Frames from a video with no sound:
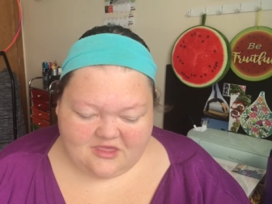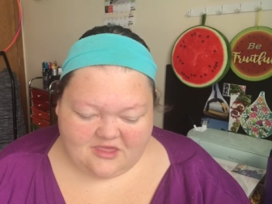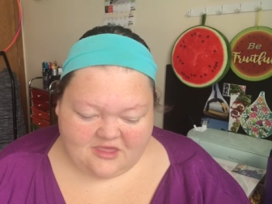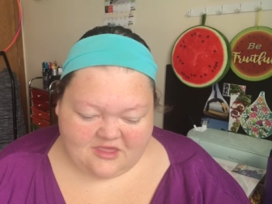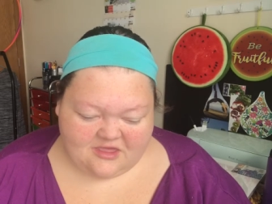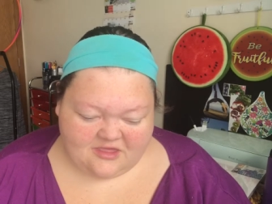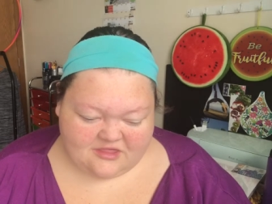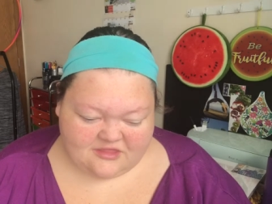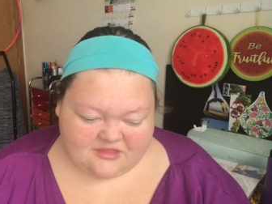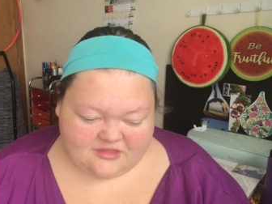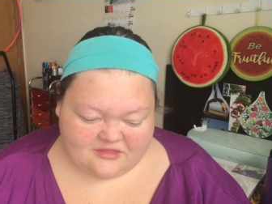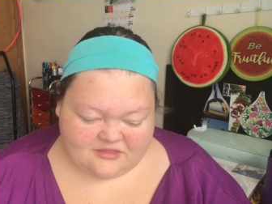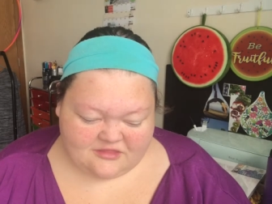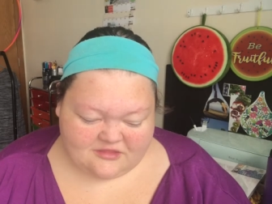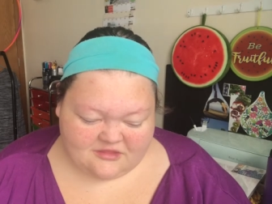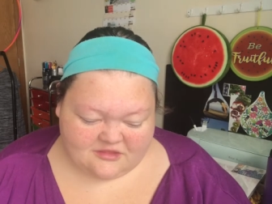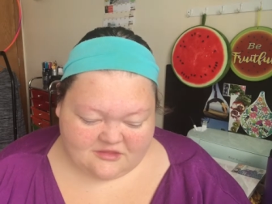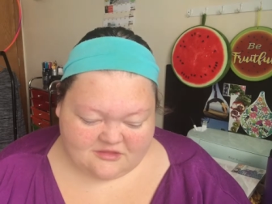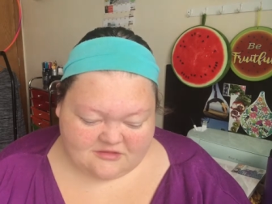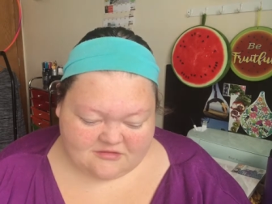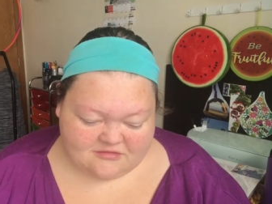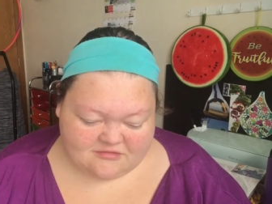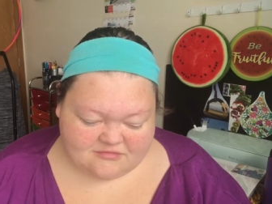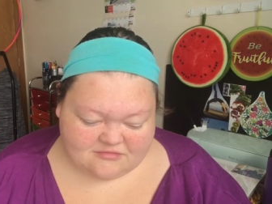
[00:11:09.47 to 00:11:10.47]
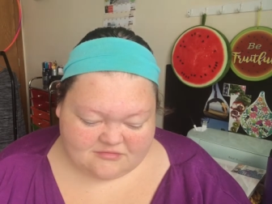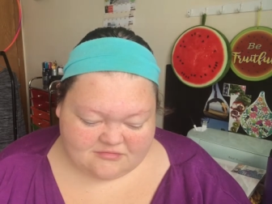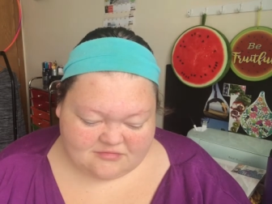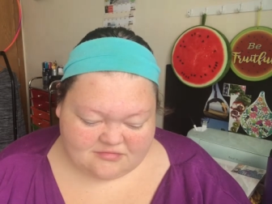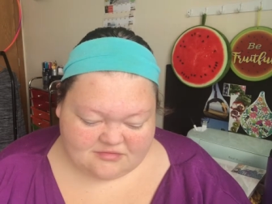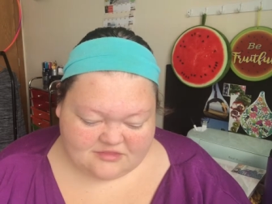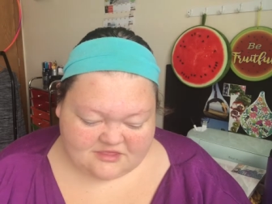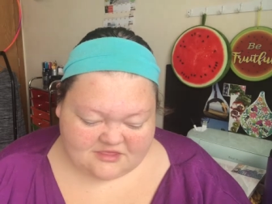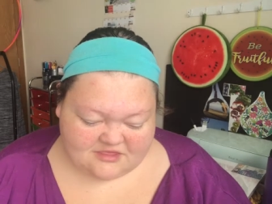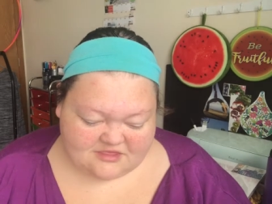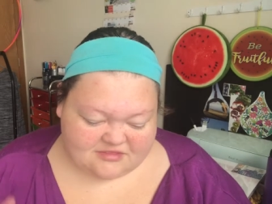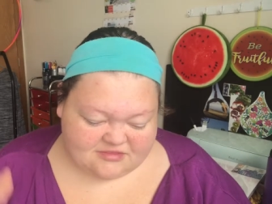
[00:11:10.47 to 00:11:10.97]
and
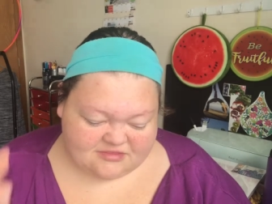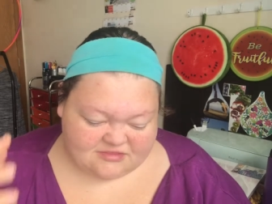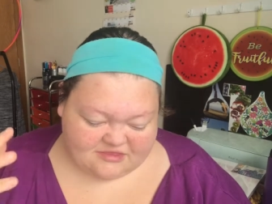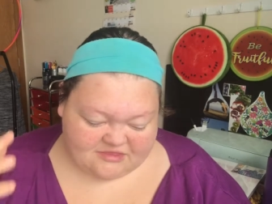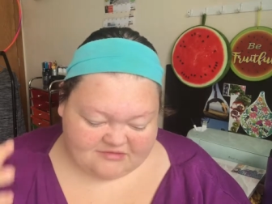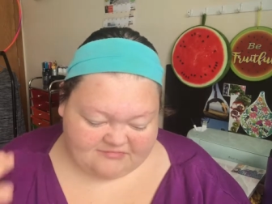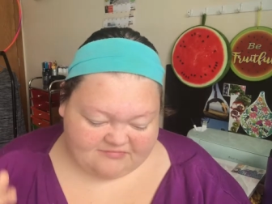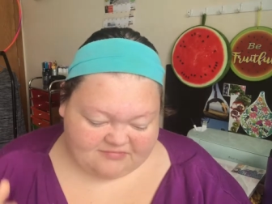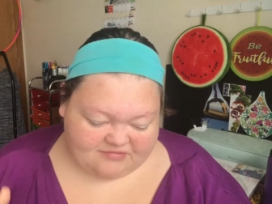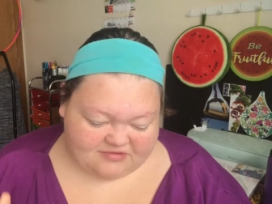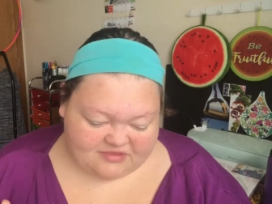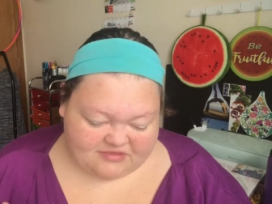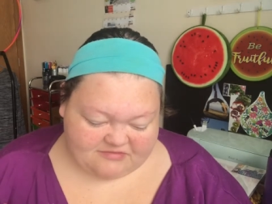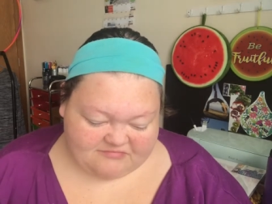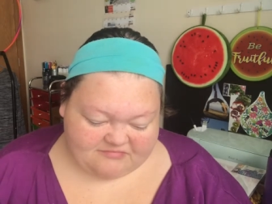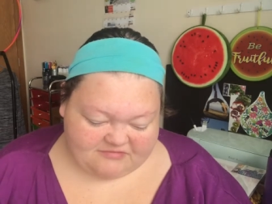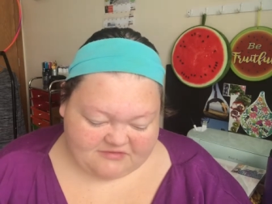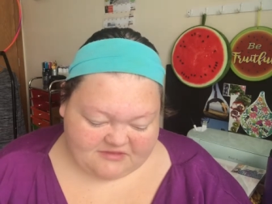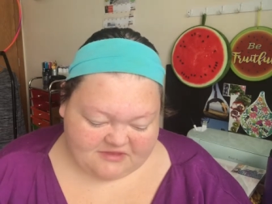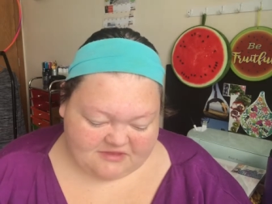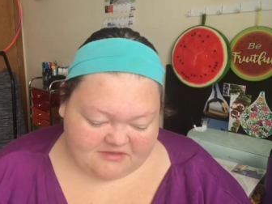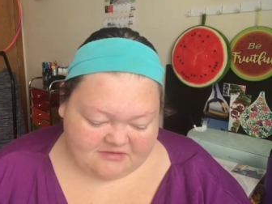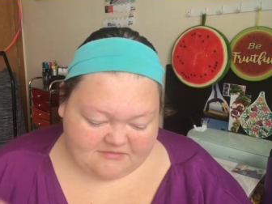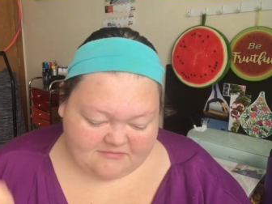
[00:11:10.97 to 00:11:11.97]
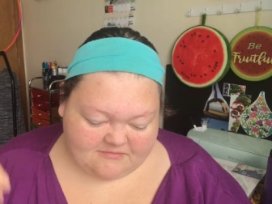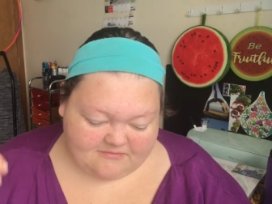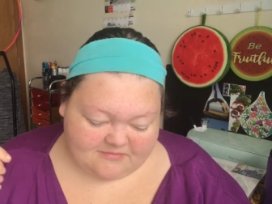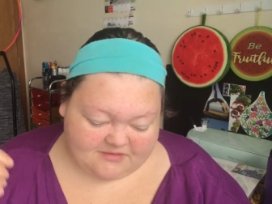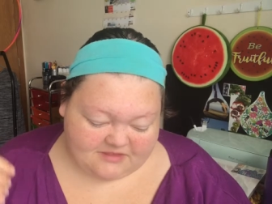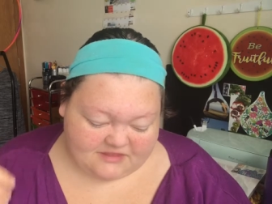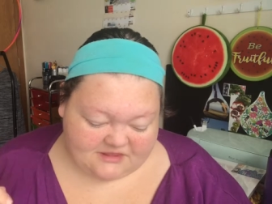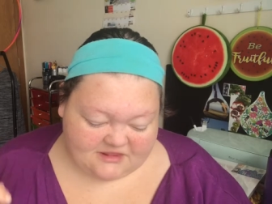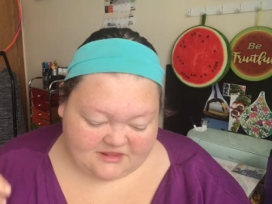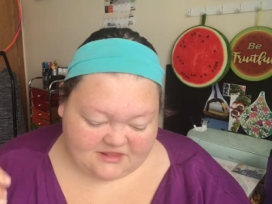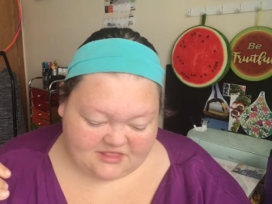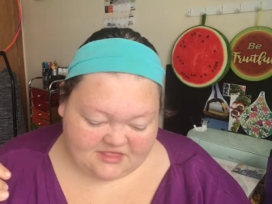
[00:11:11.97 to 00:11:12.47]
like deep sleeping,
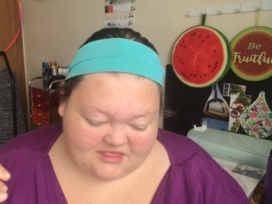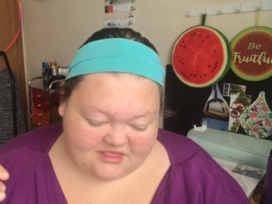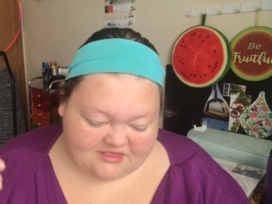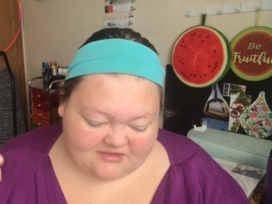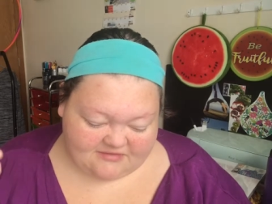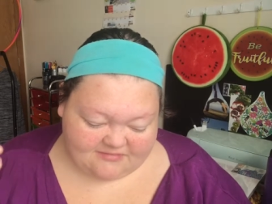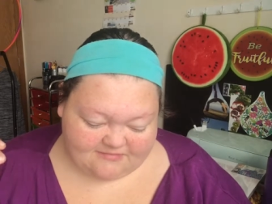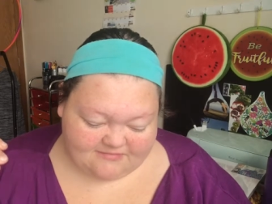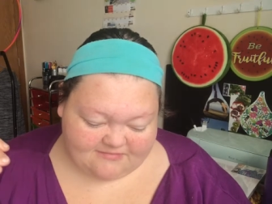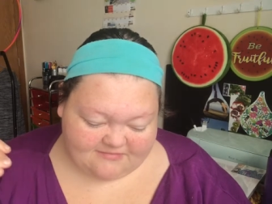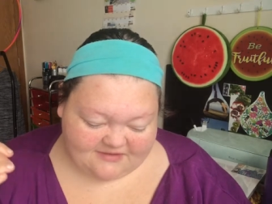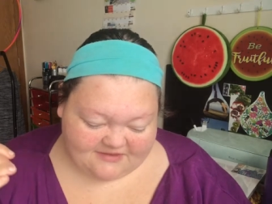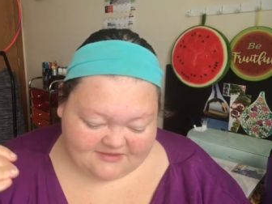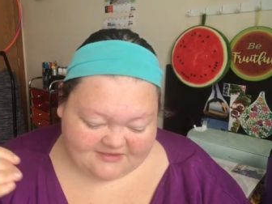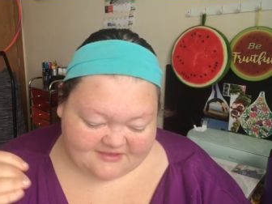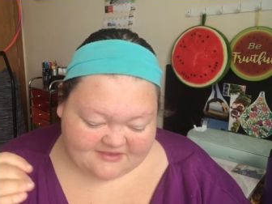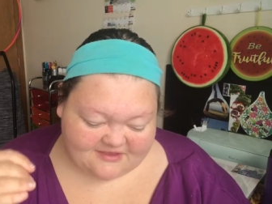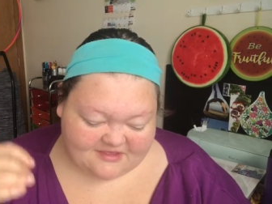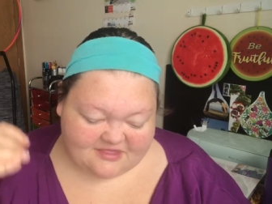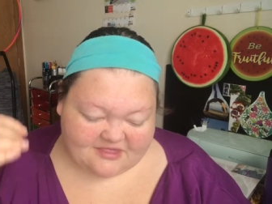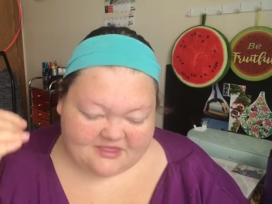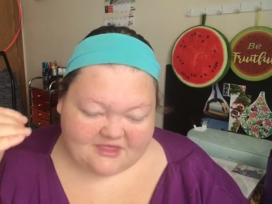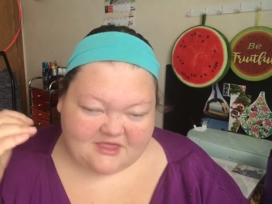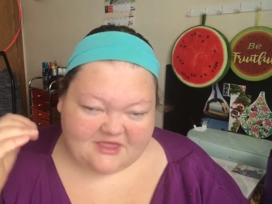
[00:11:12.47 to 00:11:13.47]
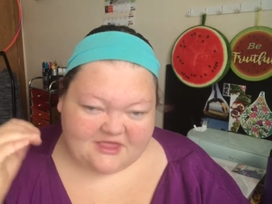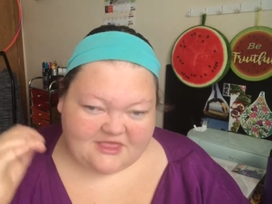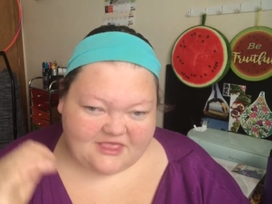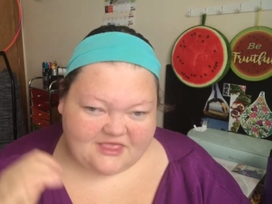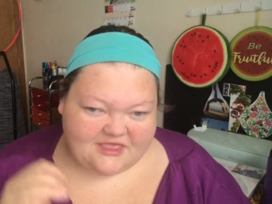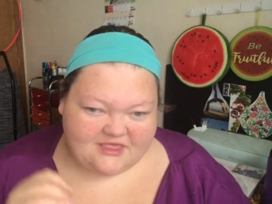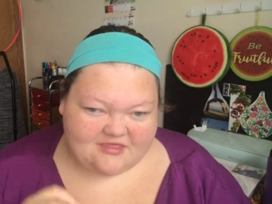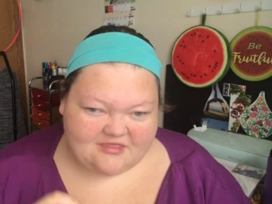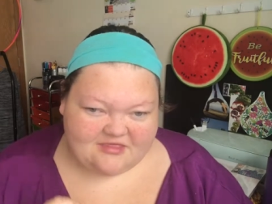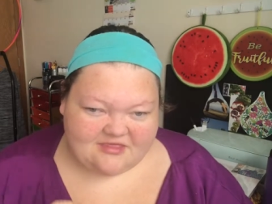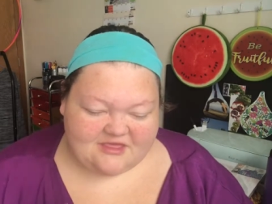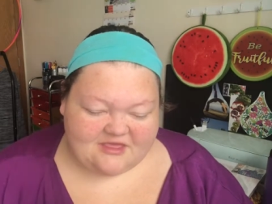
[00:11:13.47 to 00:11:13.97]
but like basically a
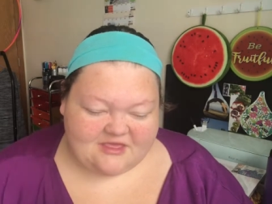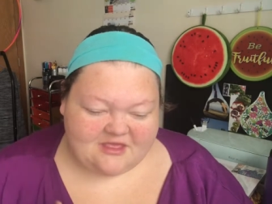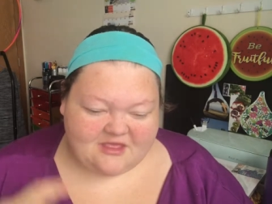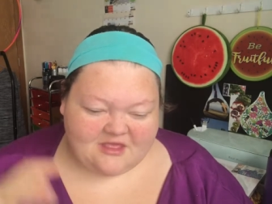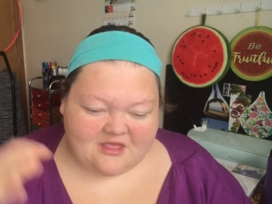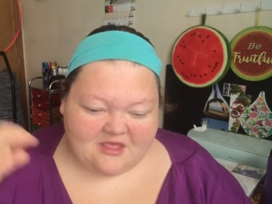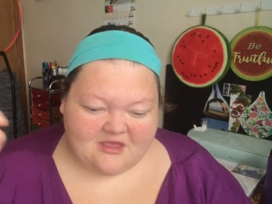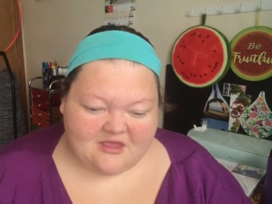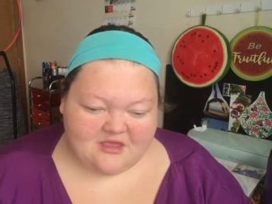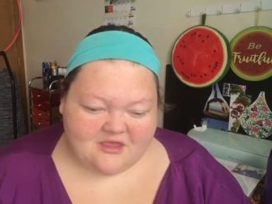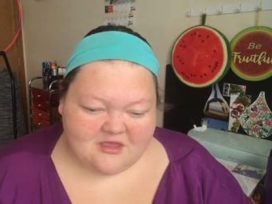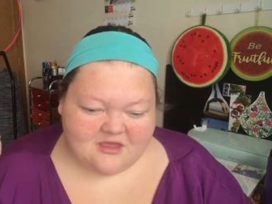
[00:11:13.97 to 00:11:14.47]
healing